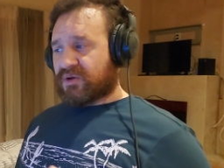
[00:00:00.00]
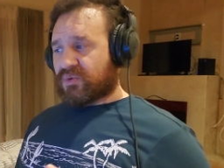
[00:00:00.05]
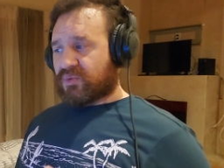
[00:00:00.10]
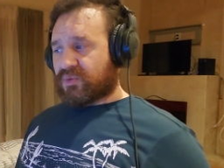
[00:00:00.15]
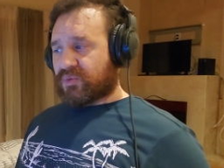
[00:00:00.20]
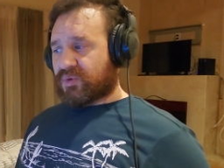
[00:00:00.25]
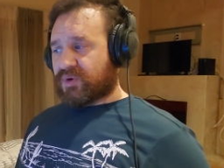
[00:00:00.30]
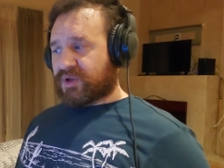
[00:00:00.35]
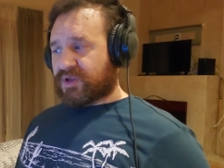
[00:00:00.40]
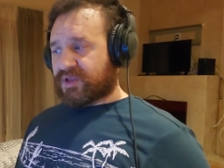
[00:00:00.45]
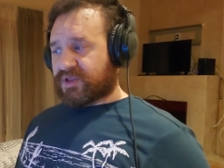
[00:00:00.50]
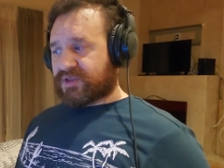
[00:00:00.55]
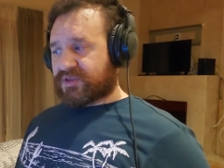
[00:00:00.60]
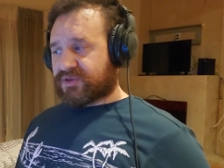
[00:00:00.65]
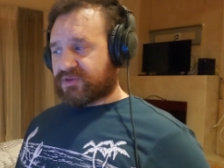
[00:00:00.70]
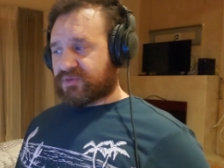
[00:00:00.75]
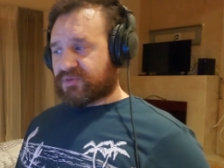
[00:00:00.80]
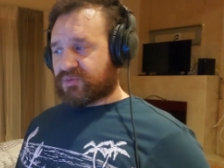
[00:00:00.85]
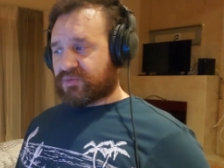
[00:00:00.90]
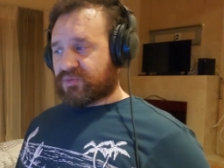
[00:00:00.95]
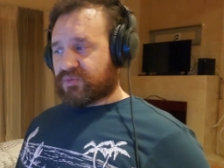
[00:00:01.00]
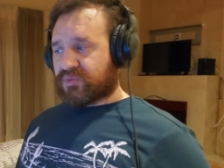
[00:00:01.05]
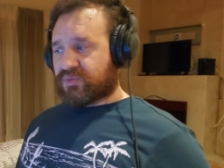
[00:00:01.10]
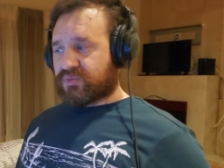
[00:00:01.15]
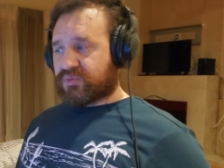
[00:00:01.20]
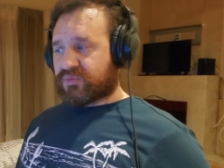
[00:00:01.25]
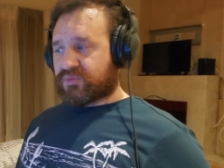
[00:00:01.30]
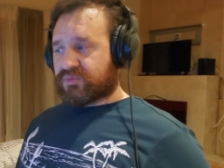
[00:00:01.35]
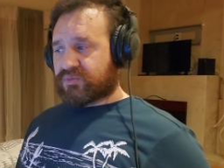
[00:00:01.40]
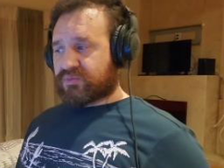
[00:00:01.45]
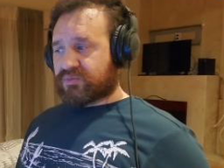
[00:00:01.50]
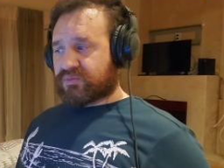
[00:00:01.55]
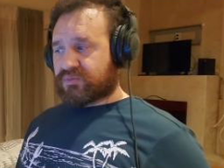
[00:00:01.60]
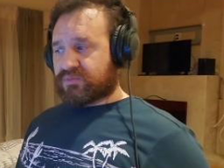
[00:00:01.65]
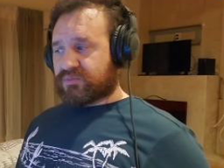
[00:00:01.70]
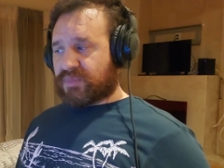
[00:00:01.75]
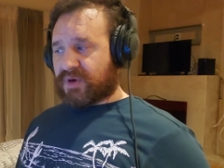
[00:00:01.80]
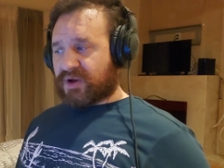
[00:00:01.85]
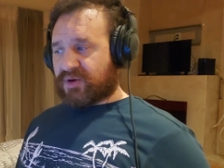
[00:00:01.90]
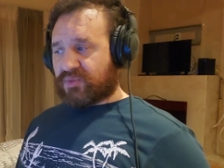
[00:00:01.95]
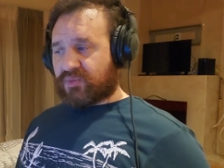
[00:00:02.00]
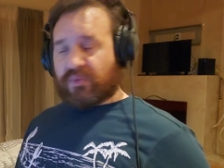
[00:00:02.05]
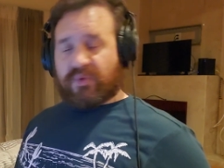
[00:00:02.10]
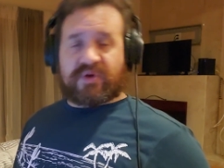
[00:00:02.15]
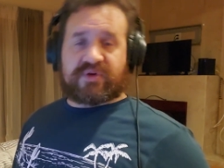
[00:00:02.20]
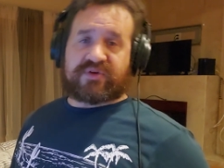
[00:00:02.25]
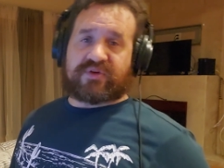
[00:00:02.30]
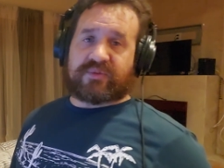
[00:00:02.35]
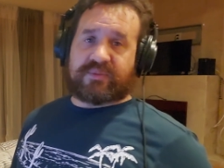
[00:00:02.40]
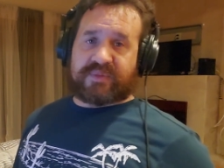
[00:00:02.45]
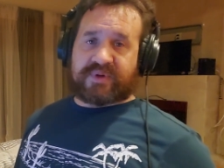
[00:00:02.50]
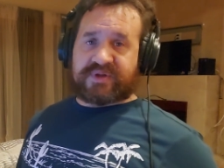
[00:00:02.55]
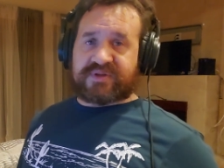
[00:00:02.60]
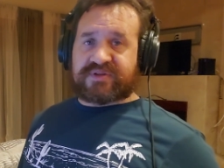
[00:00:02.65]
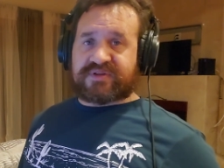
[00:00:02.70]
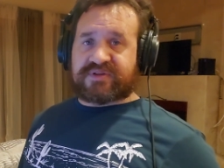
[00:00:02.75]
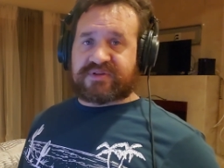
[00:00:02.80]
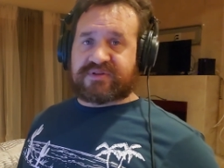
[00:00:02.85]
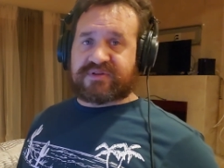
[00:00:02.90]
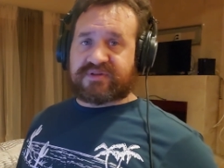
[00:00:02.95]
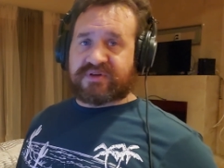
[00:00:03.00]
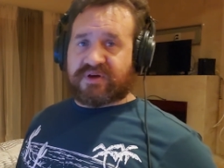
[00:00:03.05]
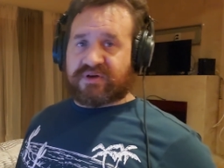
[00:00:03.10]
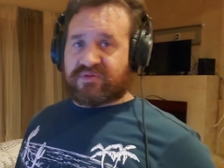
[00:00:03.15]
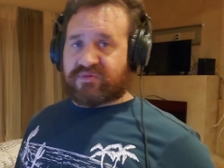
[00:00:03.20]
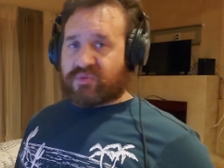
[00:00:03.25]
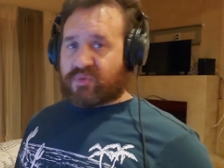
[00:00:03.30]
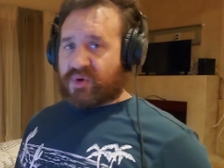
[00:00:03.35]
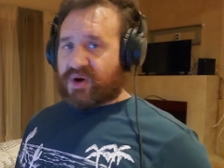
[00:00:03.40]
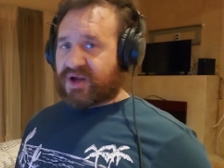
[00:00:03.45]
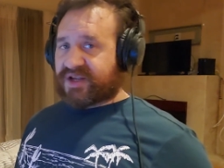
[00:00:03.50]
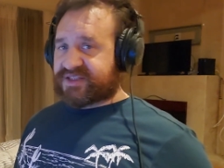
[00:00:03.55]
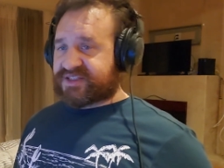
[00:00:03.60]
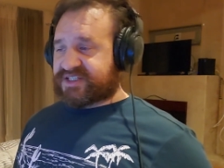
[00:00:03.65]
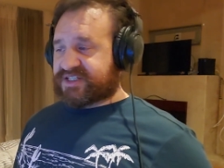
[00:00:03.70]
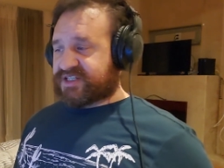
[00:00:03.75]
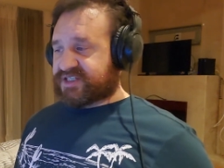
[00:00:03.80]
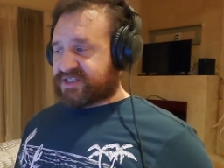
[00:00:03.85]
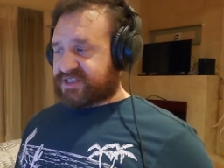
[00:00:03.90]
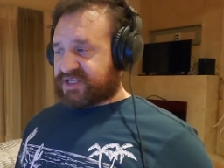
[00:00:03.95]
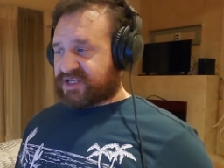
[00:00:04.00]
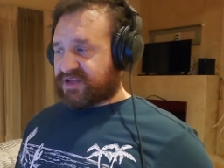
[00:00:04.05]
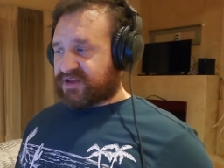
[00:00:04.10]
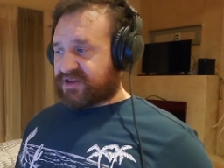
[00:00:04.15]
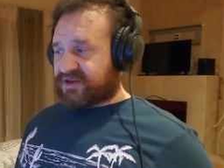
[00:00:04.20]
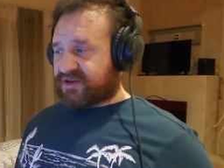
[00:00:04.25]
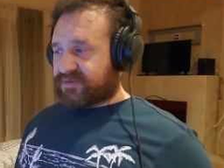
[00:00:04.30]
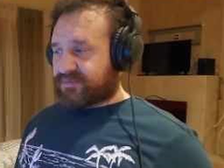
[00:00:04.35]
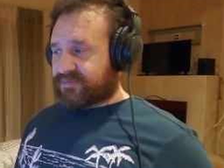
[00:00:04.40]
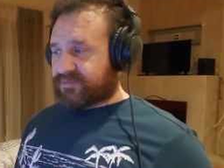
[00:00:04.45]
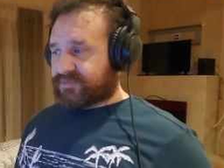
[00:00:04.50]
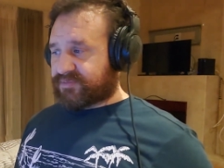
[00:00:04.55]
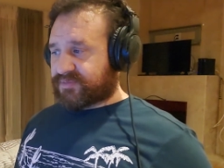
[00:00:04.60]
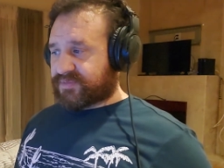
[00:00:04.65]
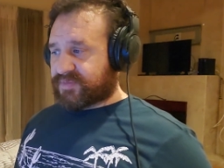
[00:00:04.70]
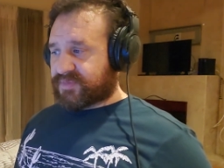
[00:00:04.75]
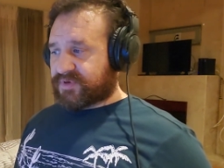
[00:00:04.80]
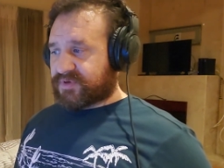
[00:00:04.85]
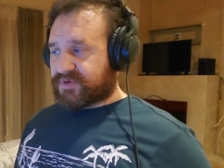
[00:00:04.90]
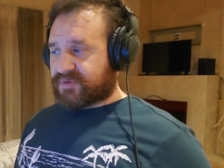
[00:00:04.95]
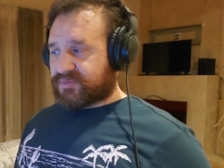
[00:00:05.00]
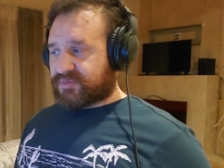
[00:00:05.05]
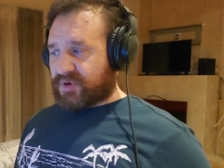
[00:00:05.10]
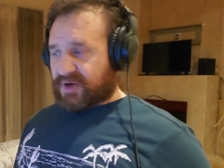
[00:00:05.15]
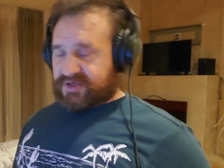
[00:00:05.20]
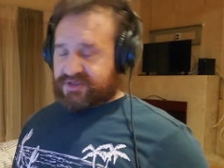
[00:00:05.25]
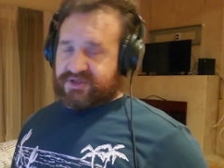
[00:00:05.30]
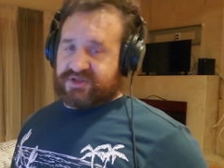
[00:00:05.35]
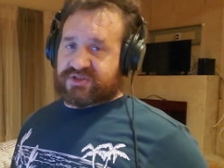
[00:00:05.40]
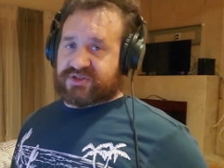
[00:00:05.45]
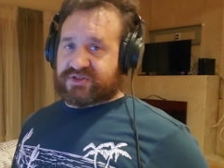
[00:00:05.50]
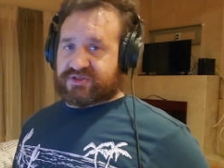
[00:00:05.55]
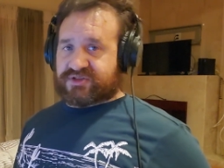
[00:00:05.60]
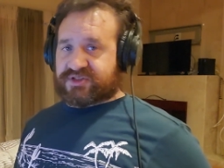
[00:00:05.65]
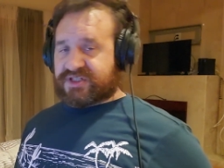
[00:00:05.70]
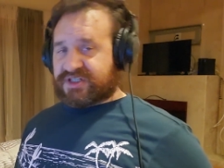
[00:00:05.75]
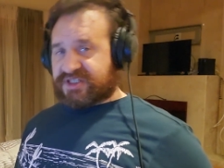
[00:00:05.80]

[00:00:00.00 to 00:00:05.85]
with my wonderment of why TCMA practitioners,